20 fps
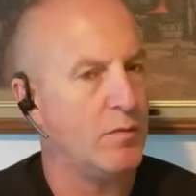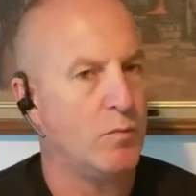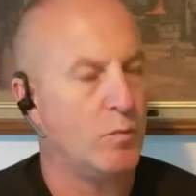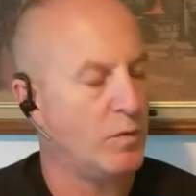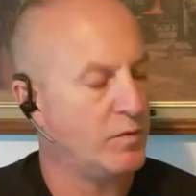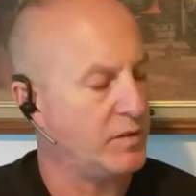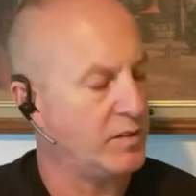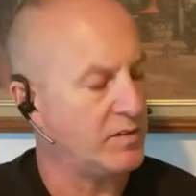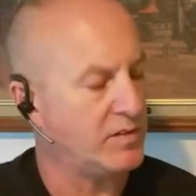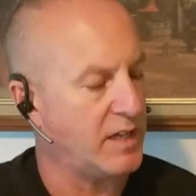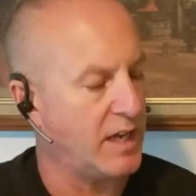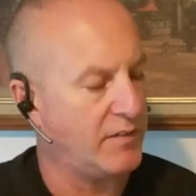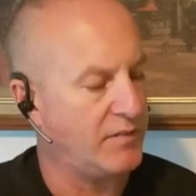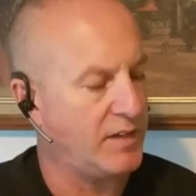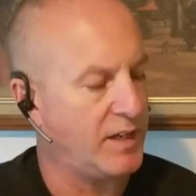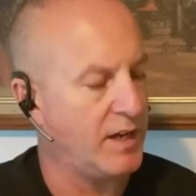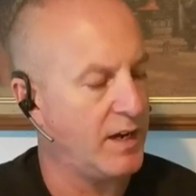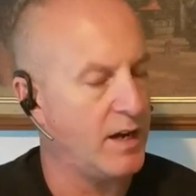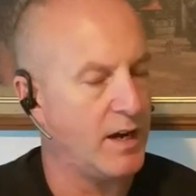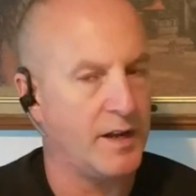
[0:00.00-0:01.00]
with the
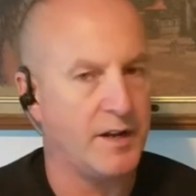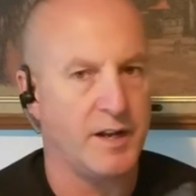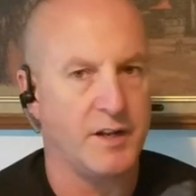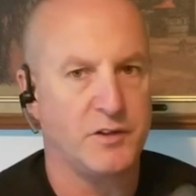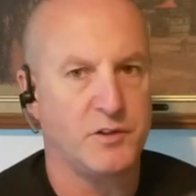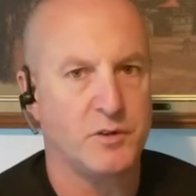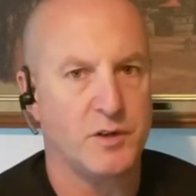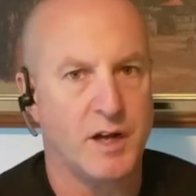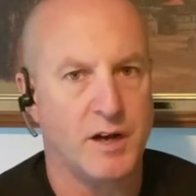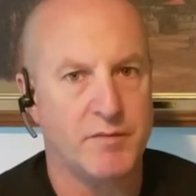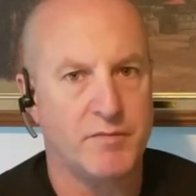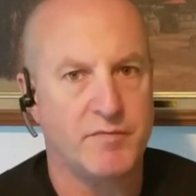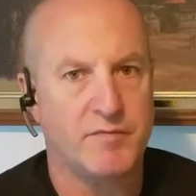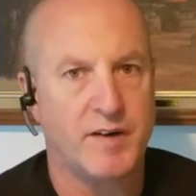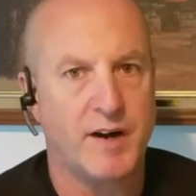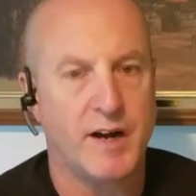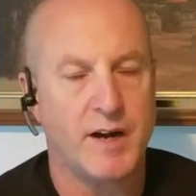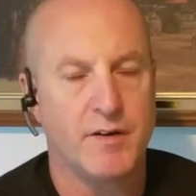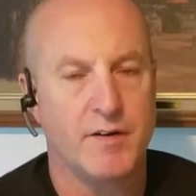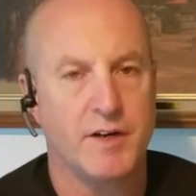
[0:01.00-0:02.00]
safety on and do not
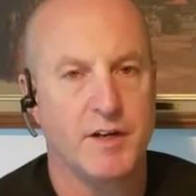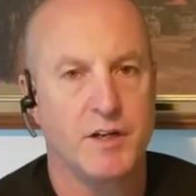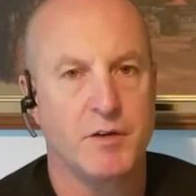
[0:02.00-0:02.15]
fire it.